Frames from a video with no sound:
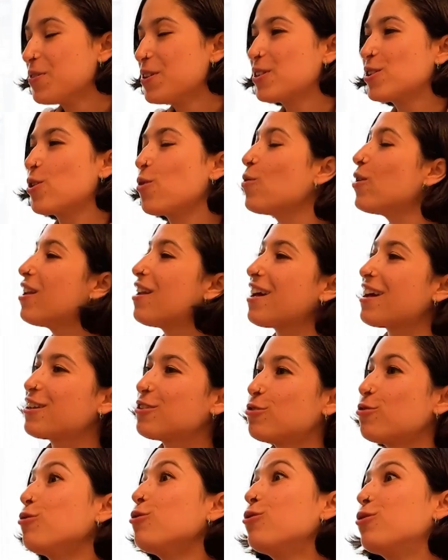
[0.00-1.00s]
so we like
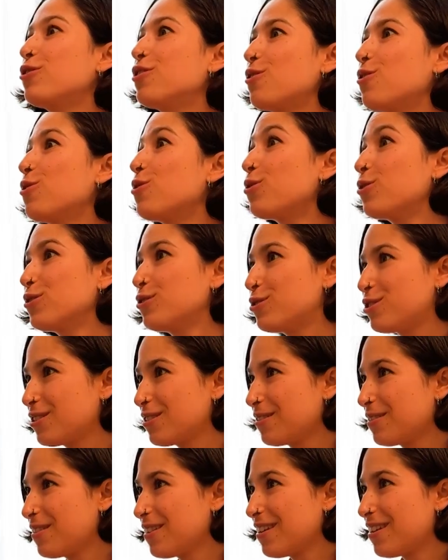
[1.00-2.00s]
to look good.
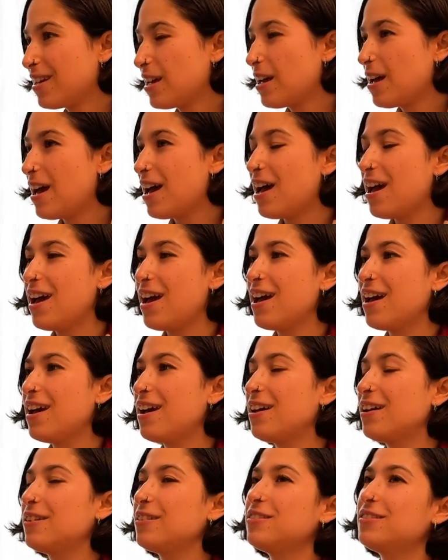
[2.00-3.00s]

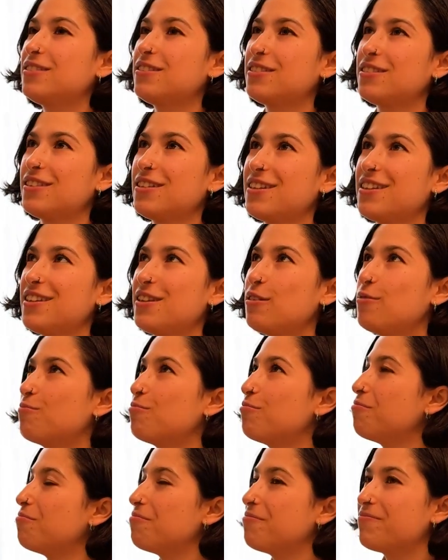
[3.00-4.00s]
And
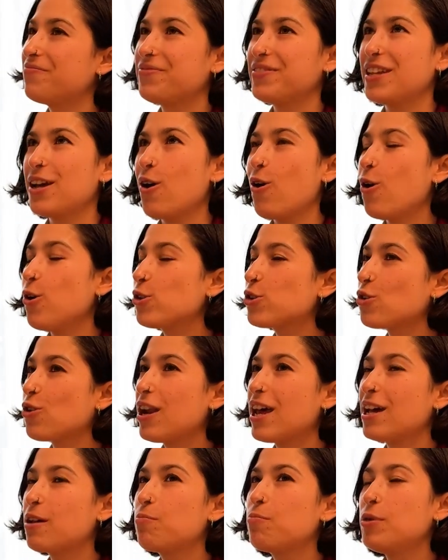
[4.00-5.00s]
also
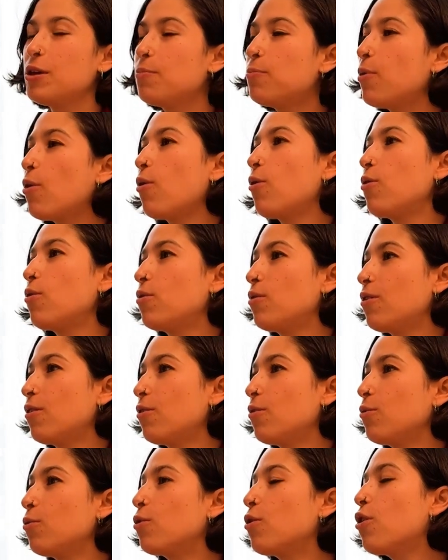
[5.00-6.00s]
like people
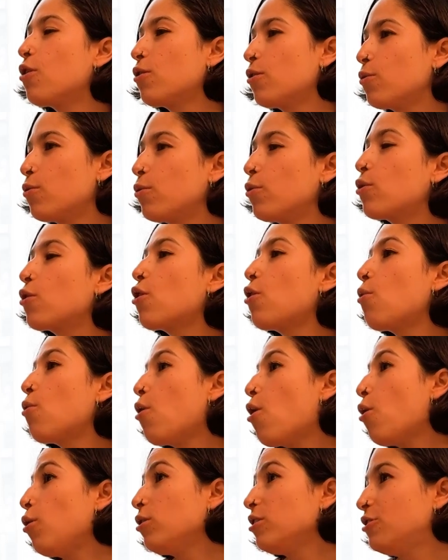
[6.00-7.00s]
who grow
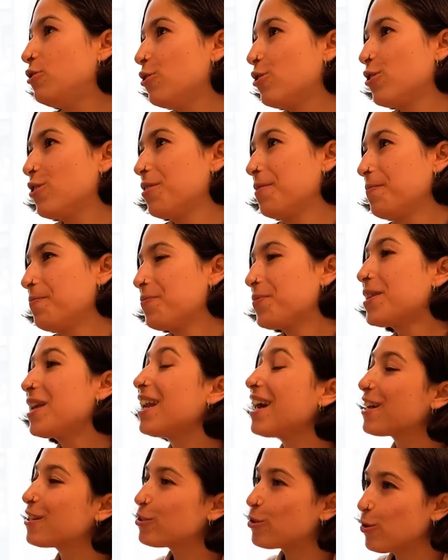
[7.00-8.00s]
older
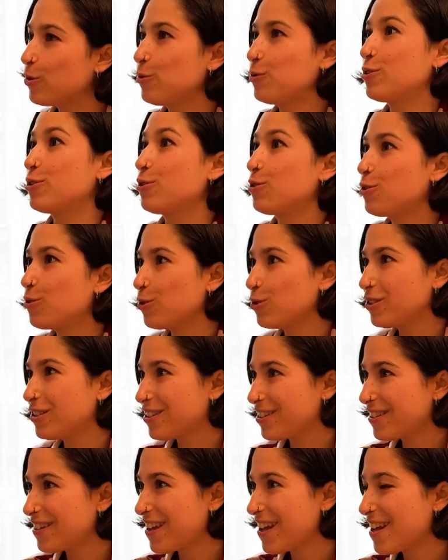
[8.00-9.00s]
like to look good.
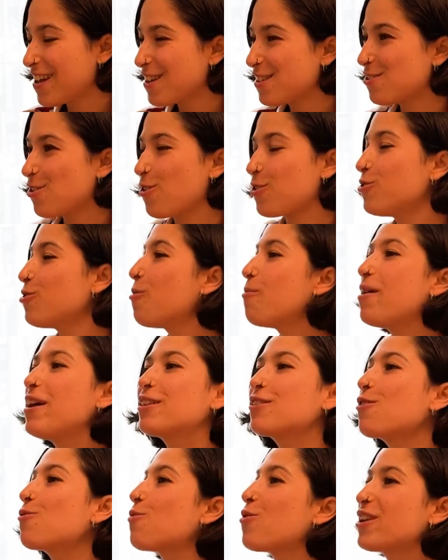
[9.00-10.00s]
So no
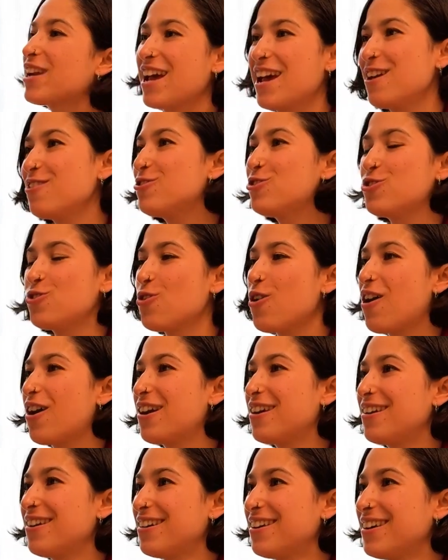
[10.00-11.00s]
matter what age you are,
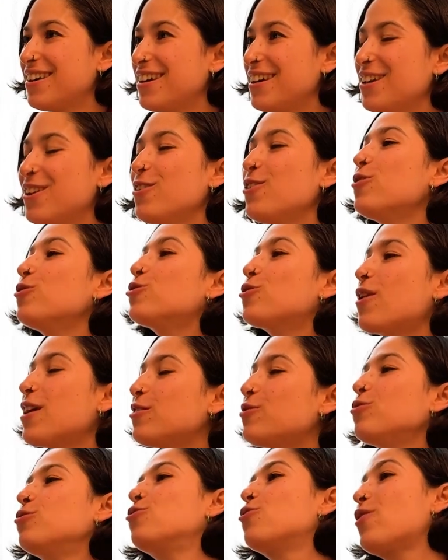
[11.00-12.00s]
you try
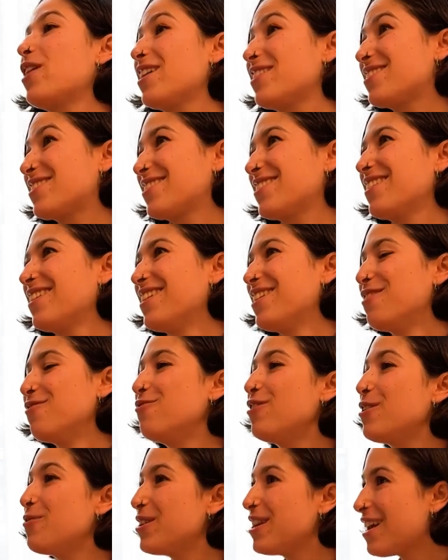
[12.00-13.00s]
to dress
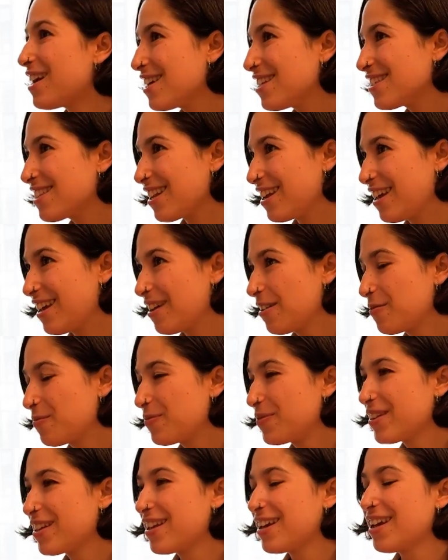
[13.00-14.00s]
very nicely.
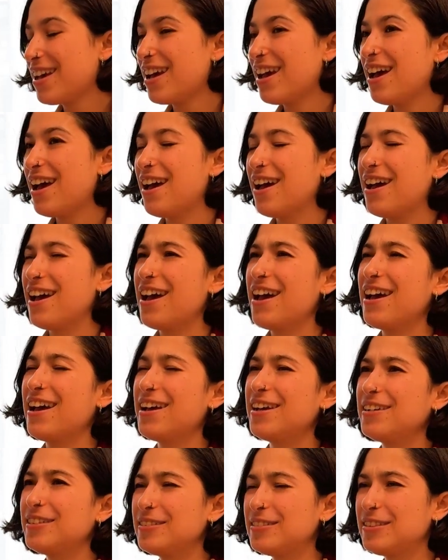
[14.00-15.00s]

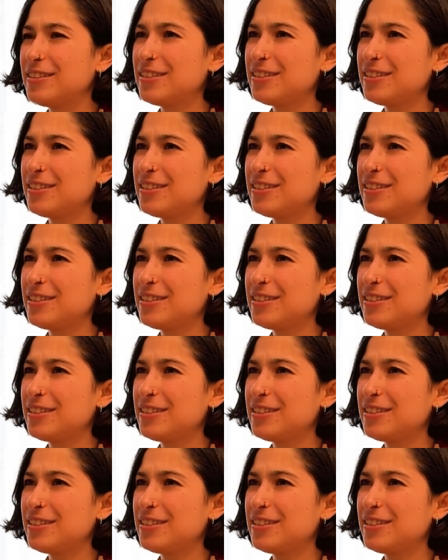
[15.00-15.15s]
And